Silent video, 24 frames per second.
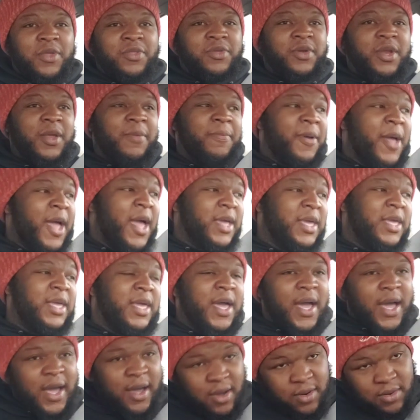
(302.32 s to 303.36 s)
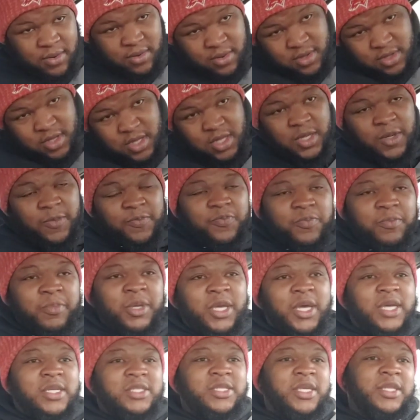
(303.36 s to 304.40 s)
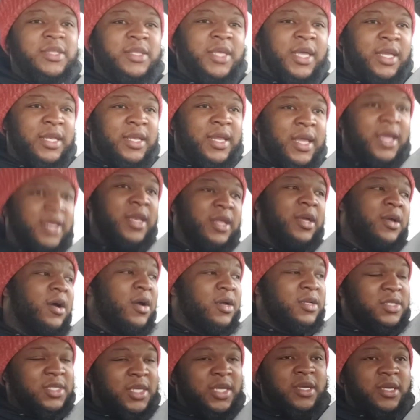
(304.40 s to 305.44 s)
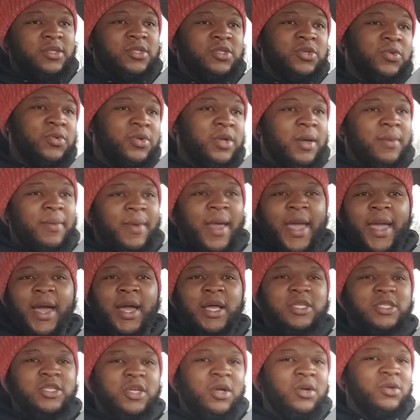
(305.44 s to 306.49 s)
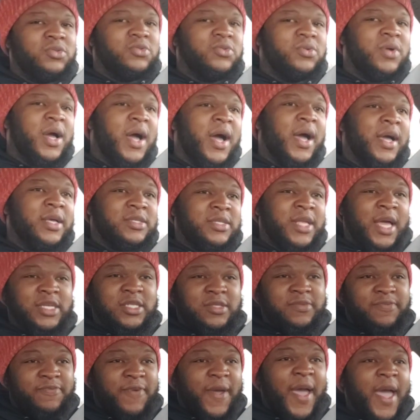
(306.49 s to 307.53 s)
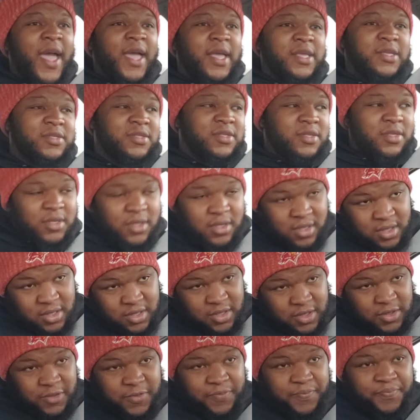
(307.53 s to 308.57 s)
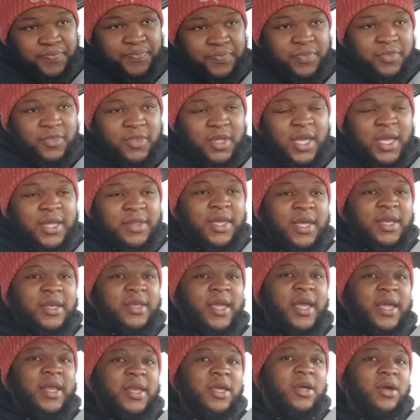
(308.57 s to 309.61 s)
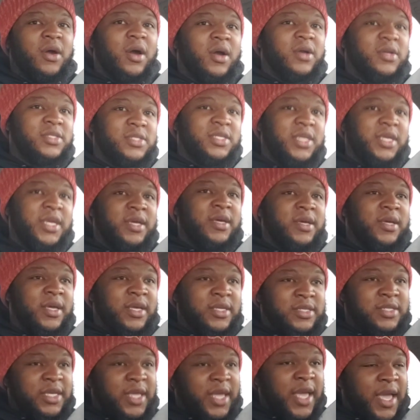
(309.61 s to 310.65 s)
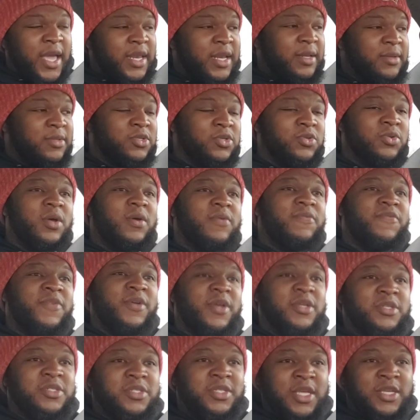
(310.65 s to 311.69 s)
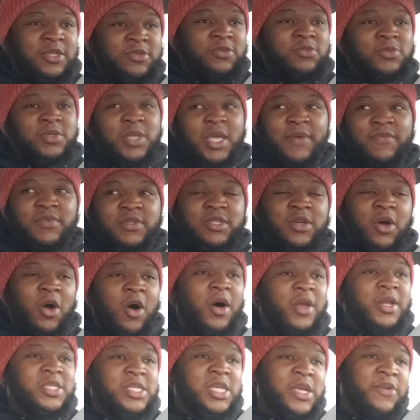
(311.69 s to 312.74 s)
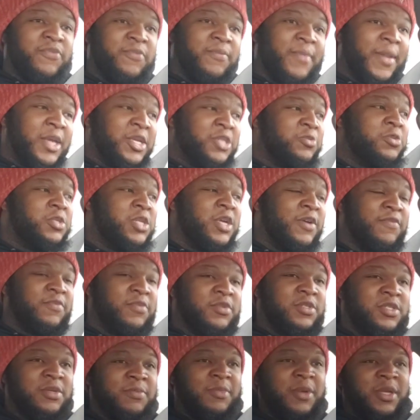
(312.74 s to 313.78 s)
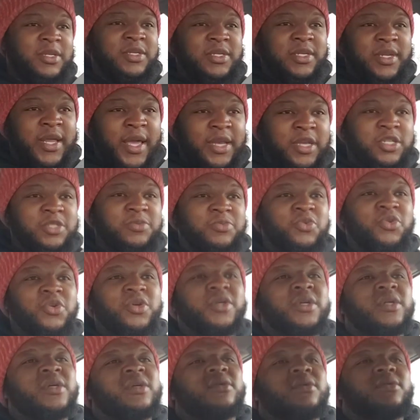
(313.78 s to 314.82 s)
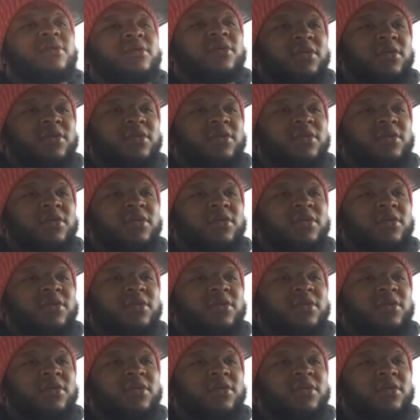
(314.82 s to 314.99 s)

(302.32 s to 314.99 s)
rather than Pacquiao because he think Danny Garcia tune up. Like I told you guys, that's facts. He think Danny Garcia is a can of tuna fish. This was given to all this information was given to me today this morning.